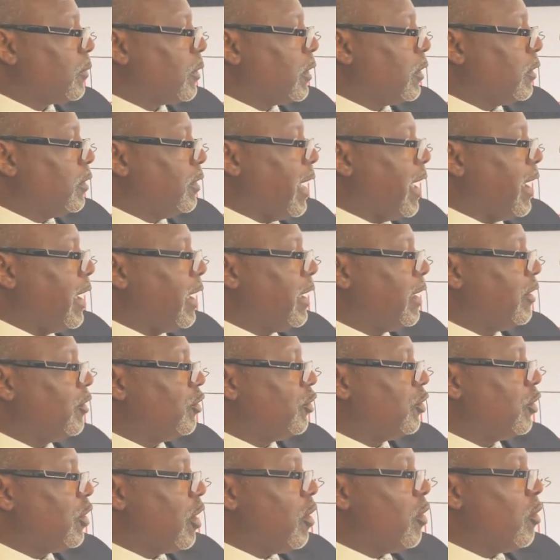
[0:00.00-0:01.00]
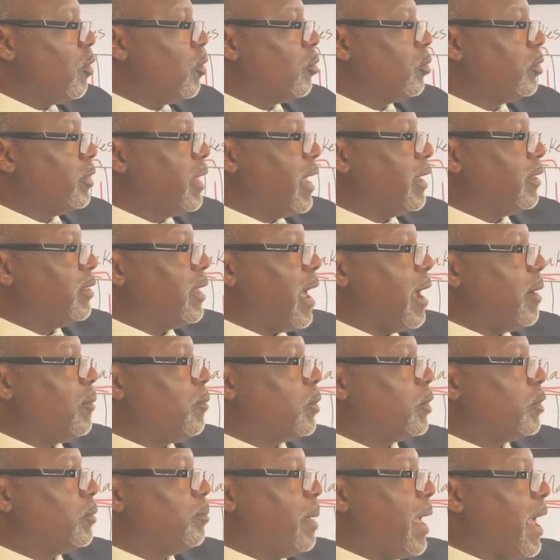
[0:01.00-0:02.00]
they show that that
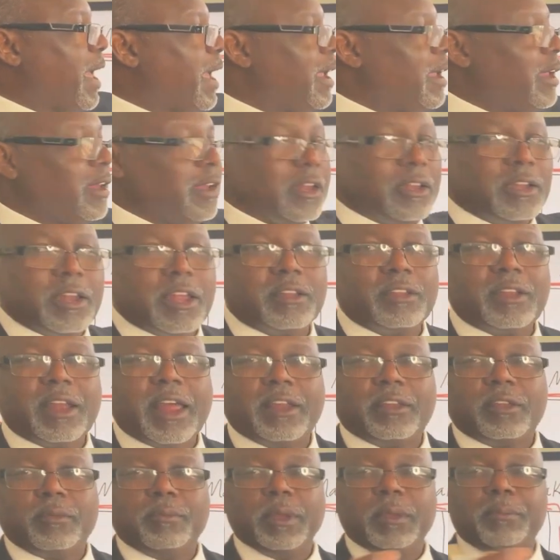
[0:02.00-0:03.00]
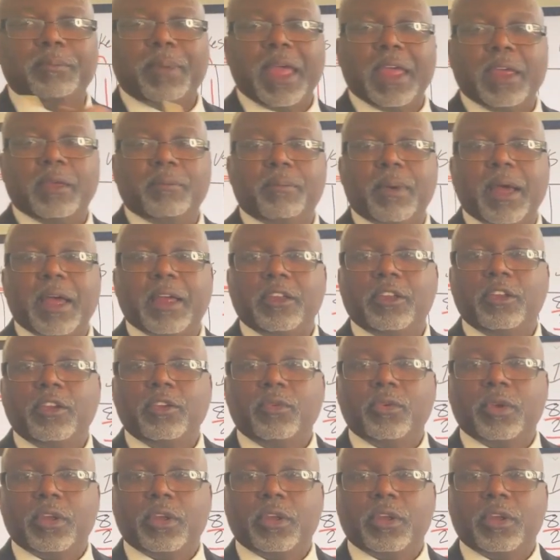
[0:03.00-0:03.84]
was paid, it doesn't have to be paid by you.